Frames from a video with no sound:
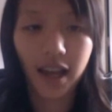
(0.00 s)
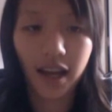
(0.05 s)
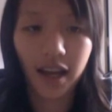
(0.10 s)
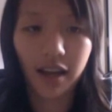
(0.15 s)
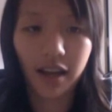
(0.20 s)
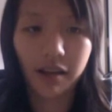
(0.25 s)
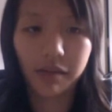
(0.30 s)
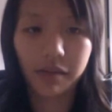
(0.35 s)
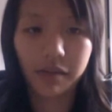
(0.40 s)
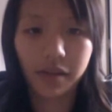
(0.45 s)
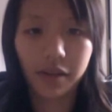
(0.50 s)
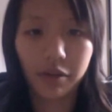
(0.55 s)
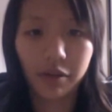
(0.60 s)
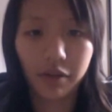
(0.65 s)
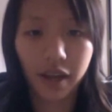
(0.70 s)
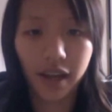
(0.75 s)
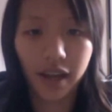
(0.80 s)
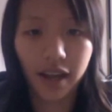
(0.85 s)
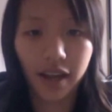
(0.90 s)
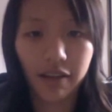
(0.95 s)
in a
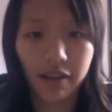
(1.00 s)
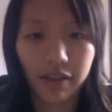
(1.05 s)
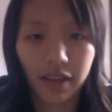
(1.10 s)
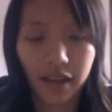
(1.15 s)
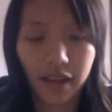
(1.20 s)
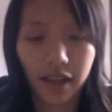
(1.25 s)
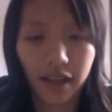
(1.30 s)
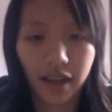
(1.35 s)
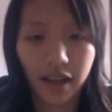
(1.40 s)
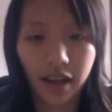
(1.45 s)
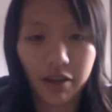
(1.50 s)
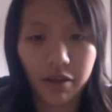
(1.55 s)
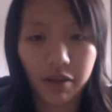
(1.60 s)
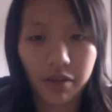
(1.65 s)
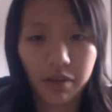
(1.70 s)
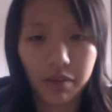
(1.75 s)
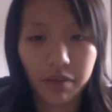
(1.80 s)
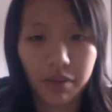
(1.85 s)
way I feel like I would be